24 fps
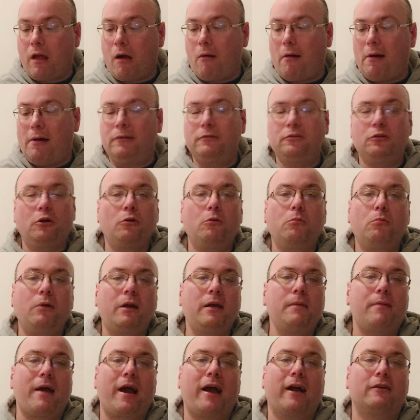I know
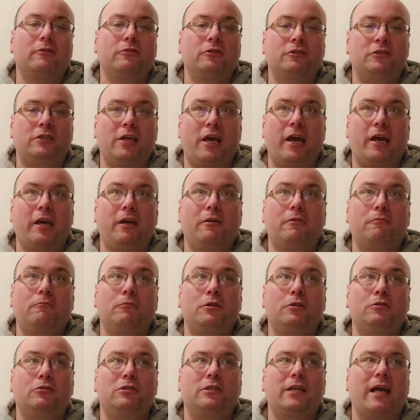way back in the day,
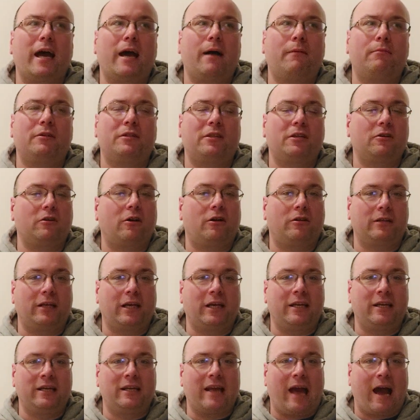we used to have a thing called
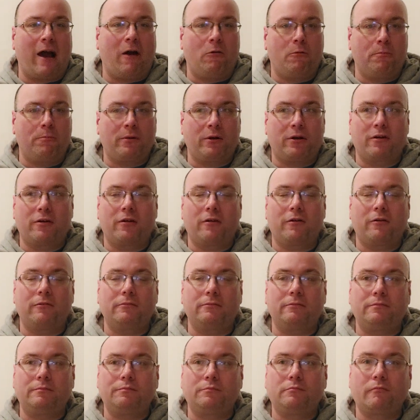In-N-Out
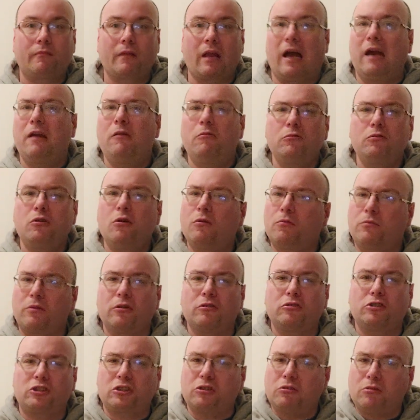Burger. I don't know if
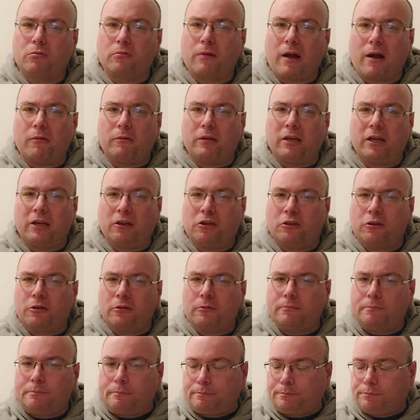they're still around
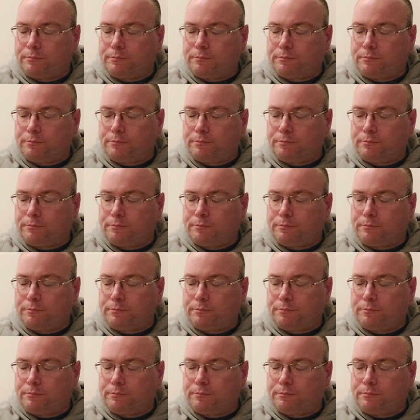either.